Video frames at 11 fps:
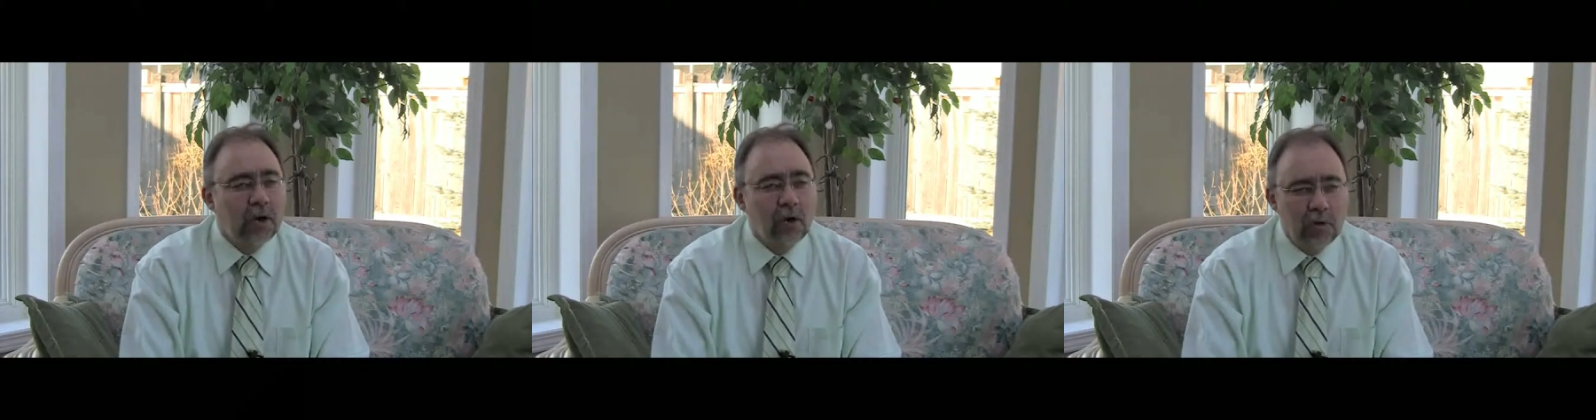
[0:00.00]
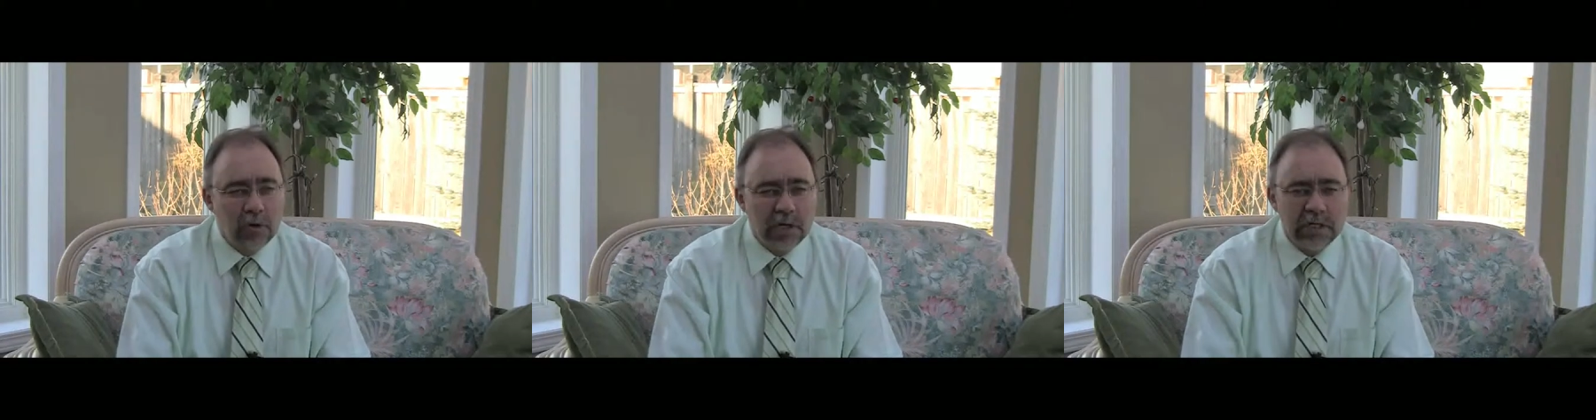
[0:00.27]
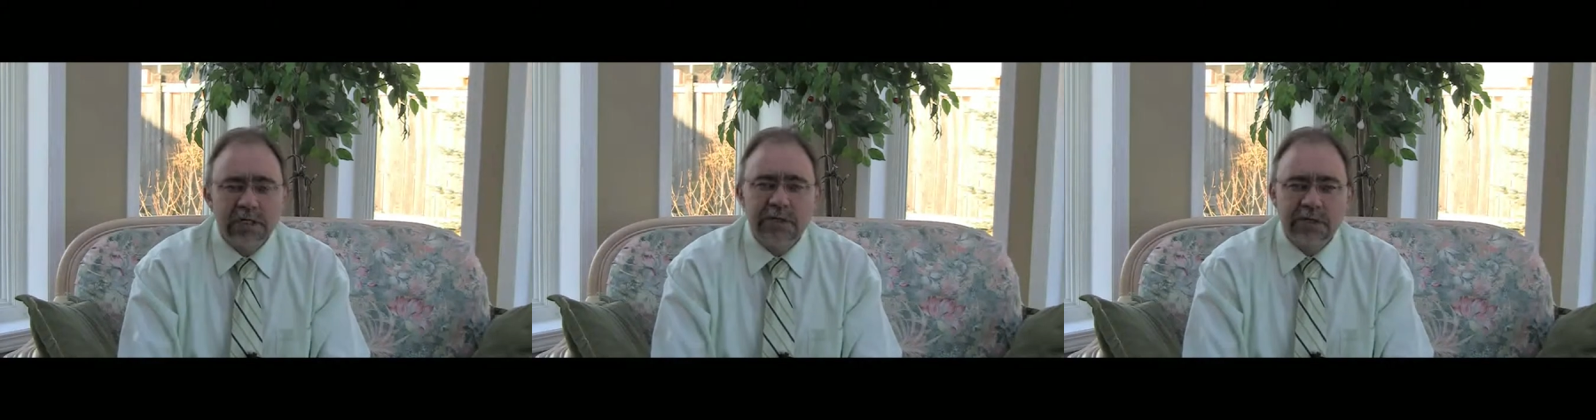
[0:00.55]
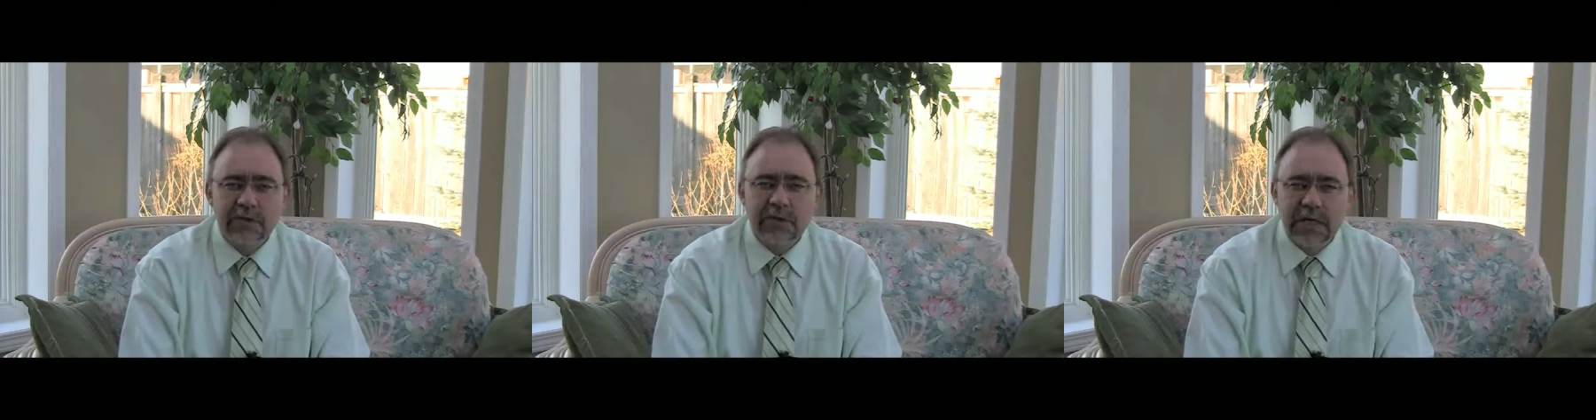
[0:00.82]
or
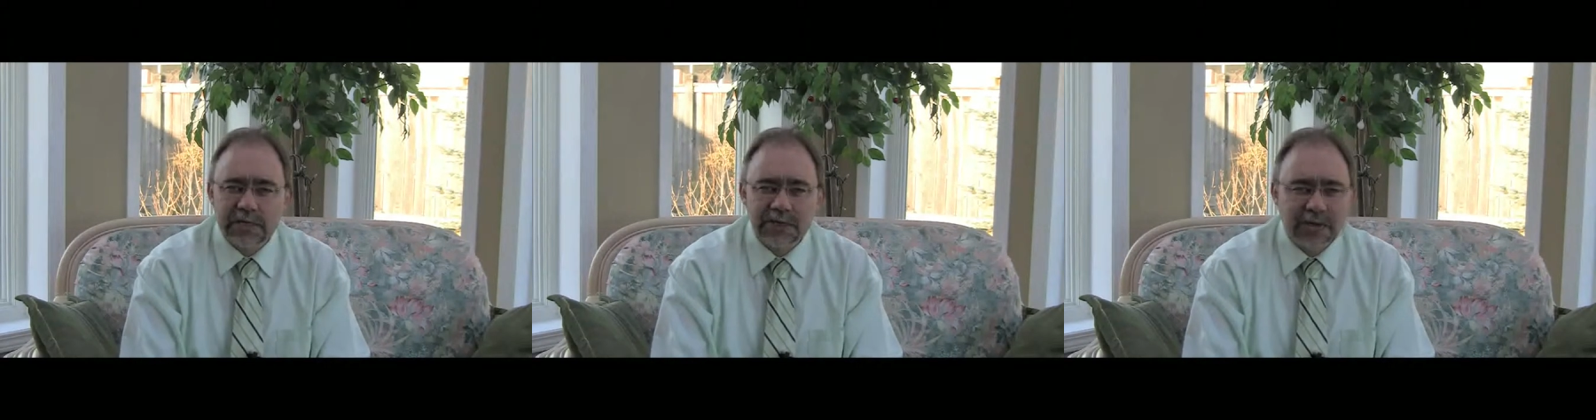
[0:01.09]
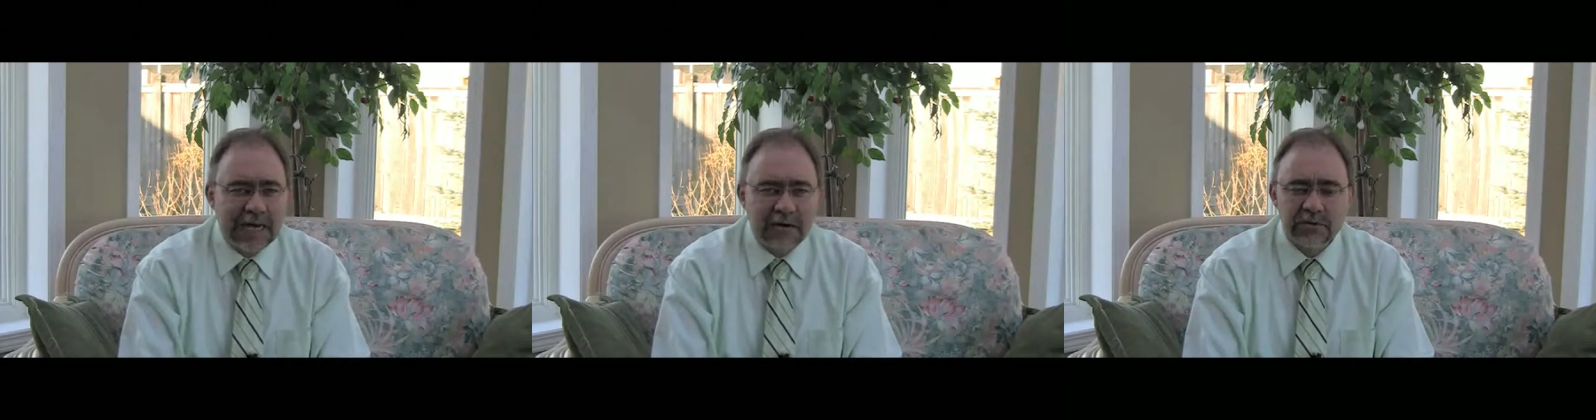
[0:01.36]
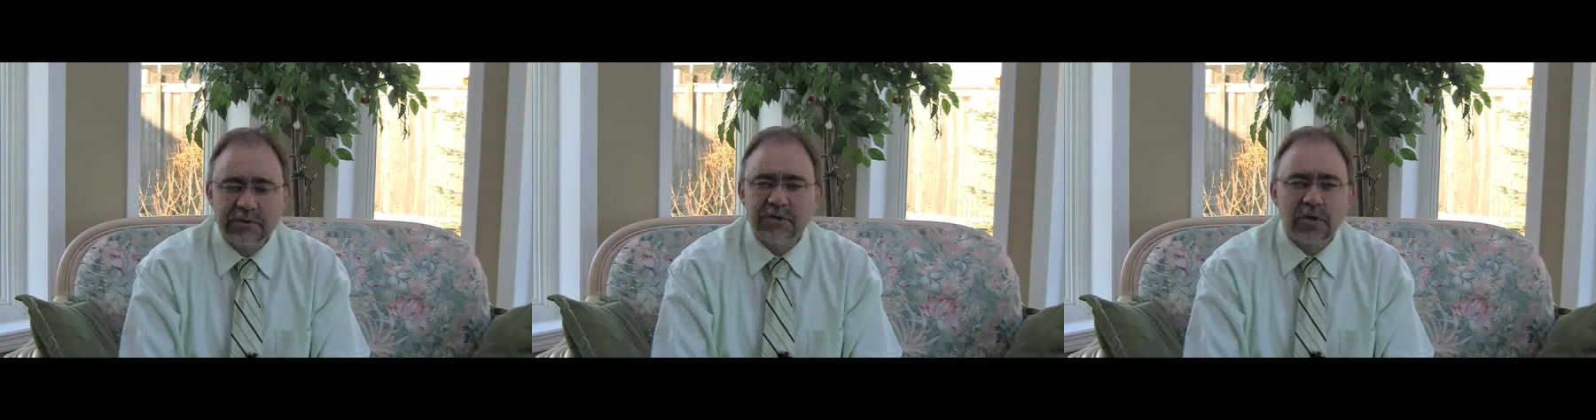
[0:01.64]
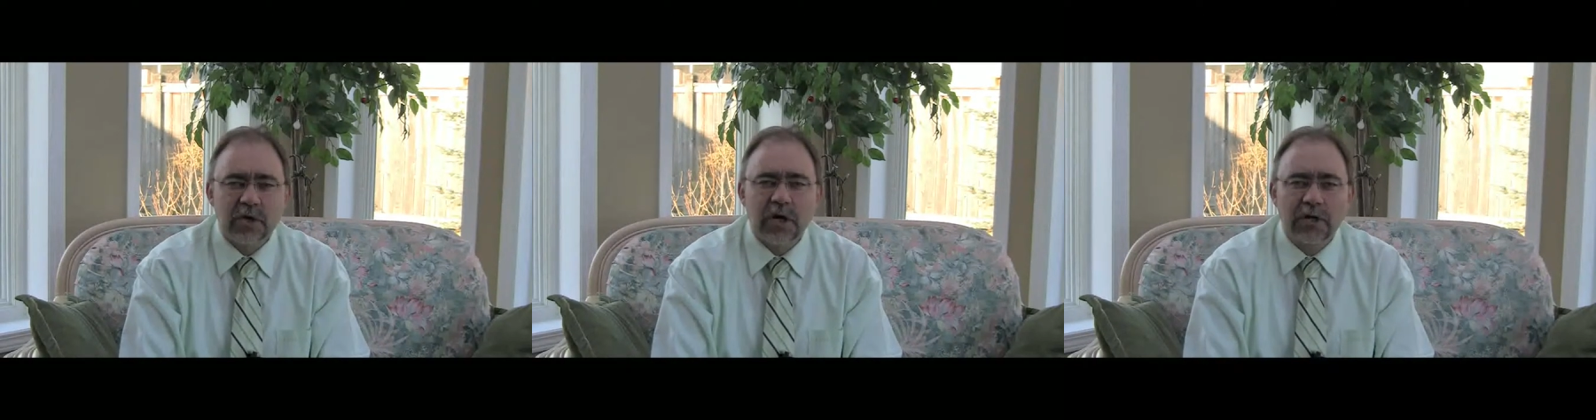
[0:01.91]
your house
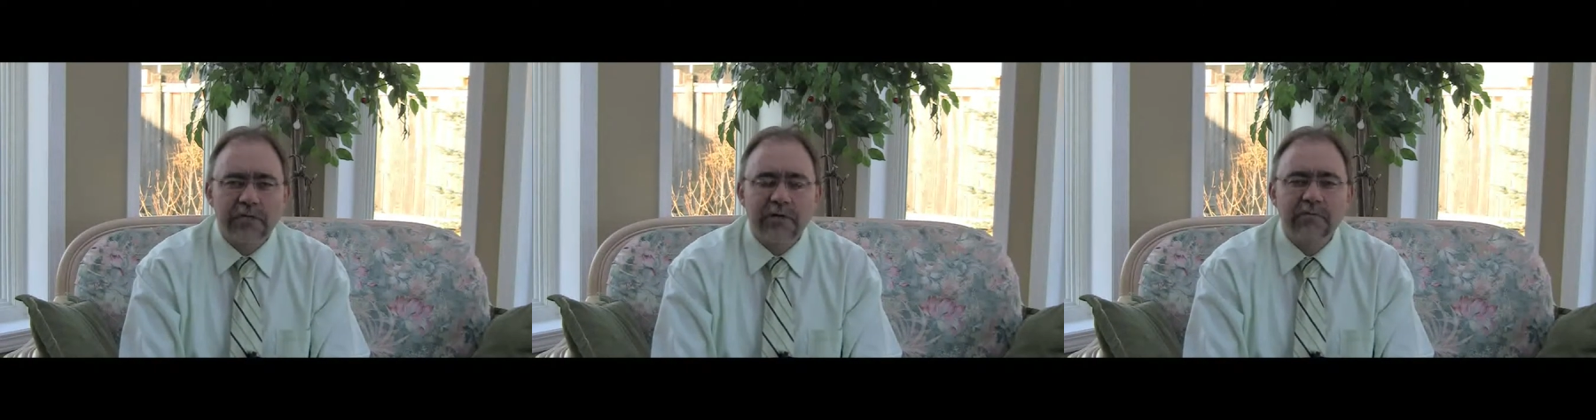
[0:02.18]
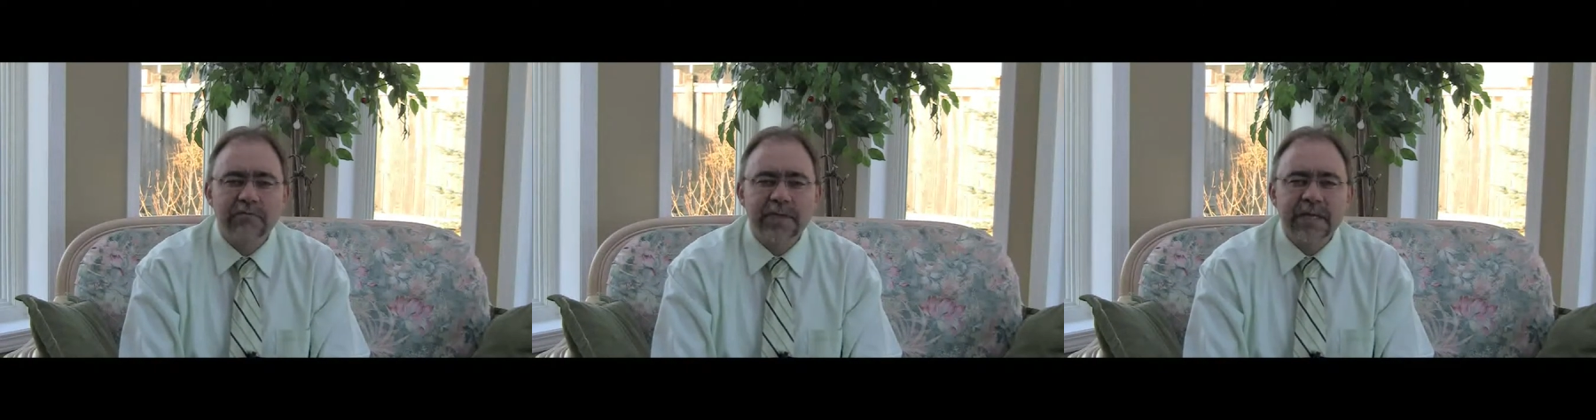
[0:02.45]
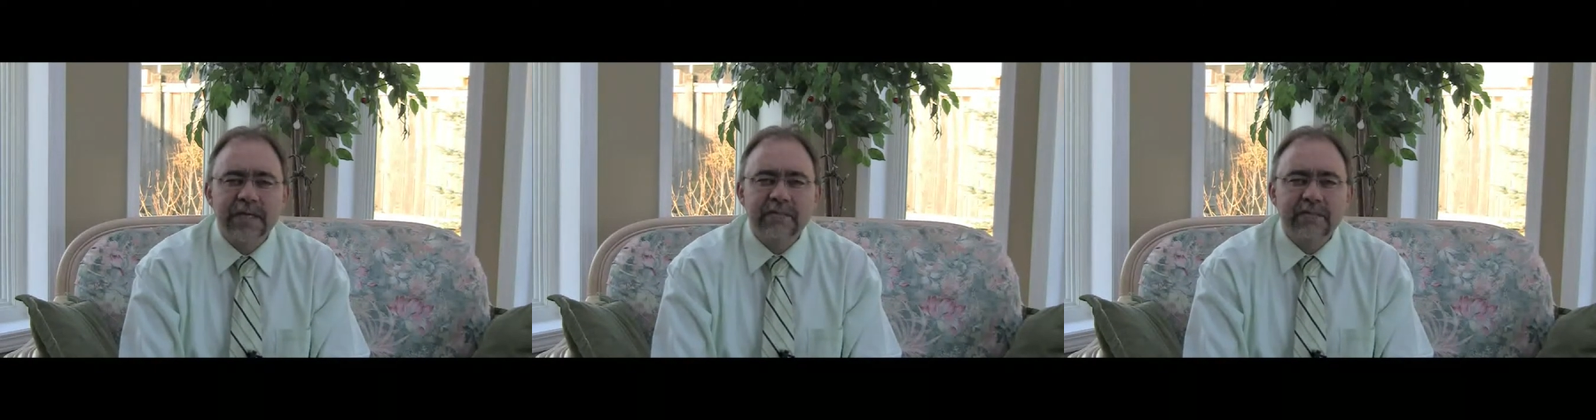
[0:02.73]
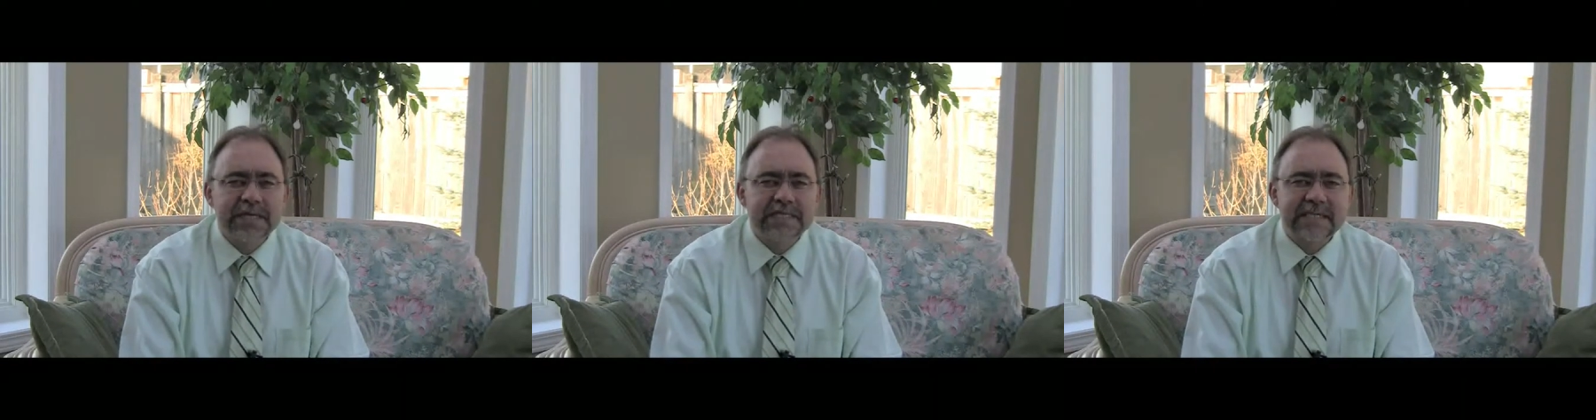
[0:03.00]
or condo,
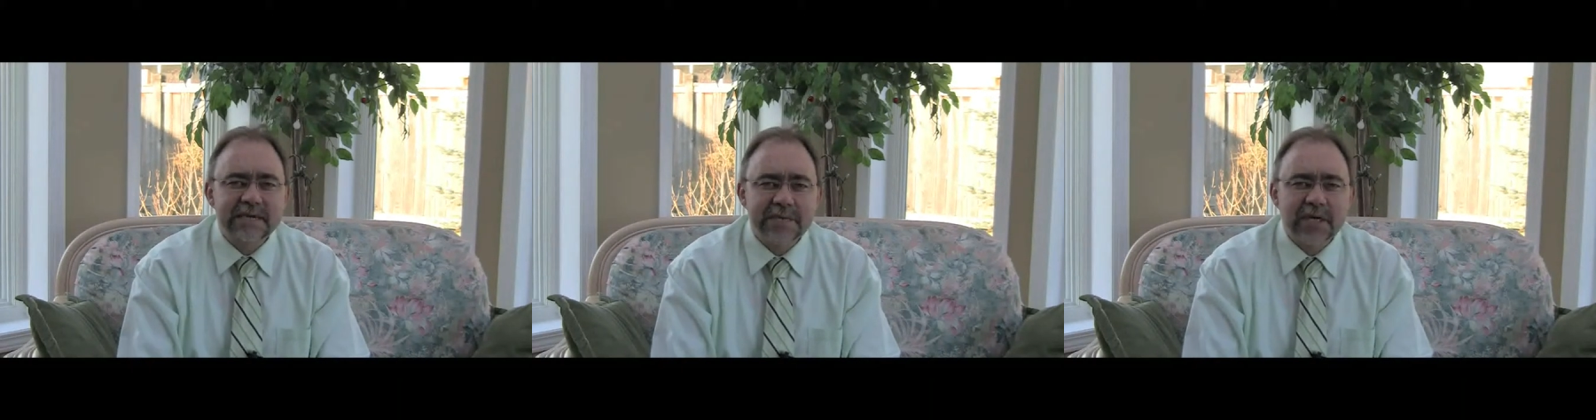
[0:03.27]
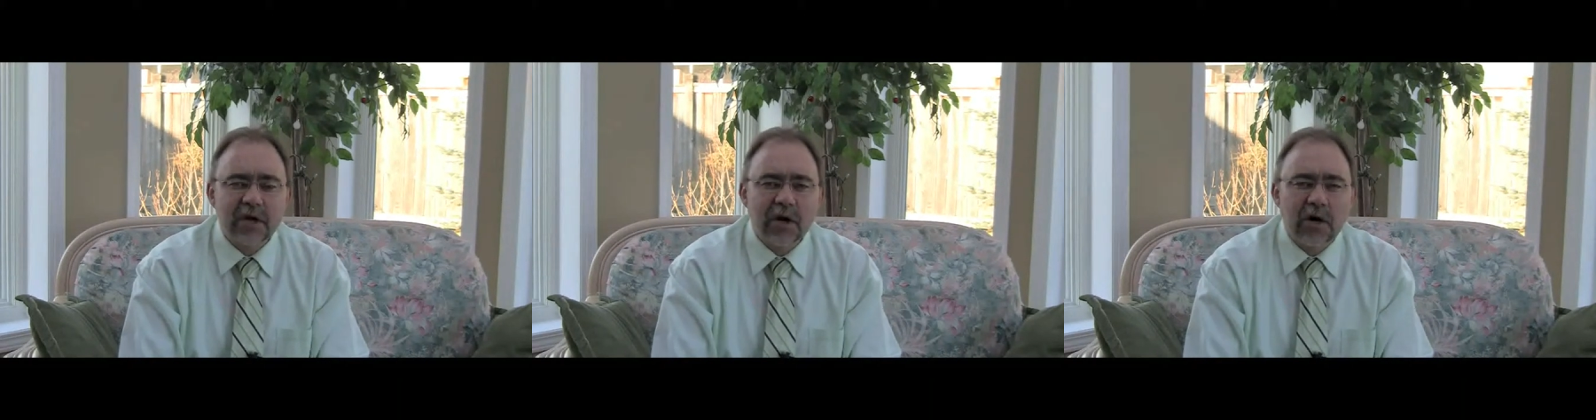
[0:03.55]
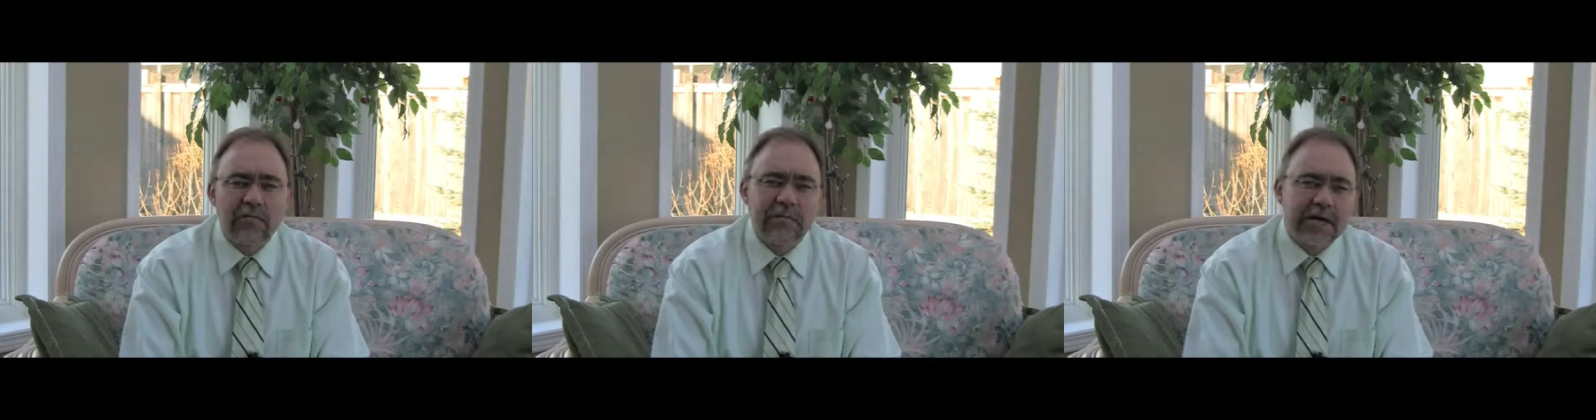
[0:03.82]
please give me a call.